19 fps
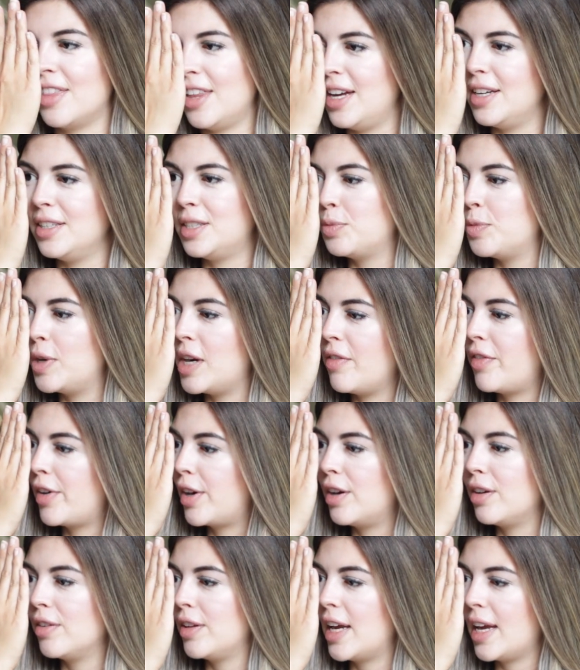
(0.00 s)
this whenever
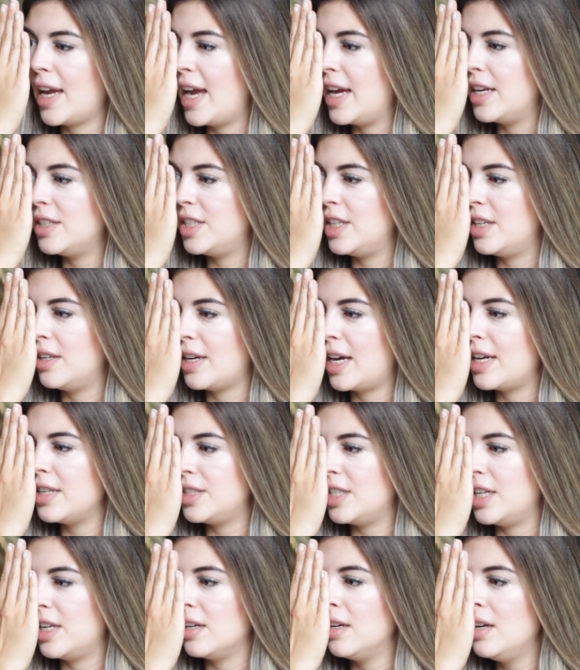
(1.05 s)
you're like 18,
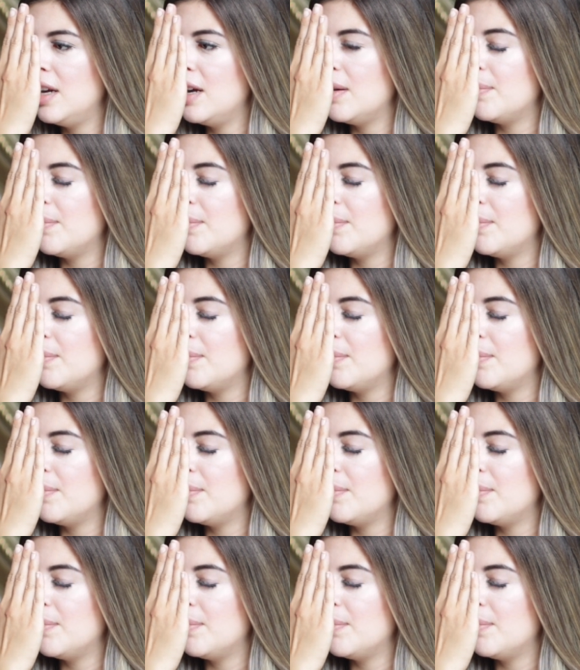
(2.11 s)
19.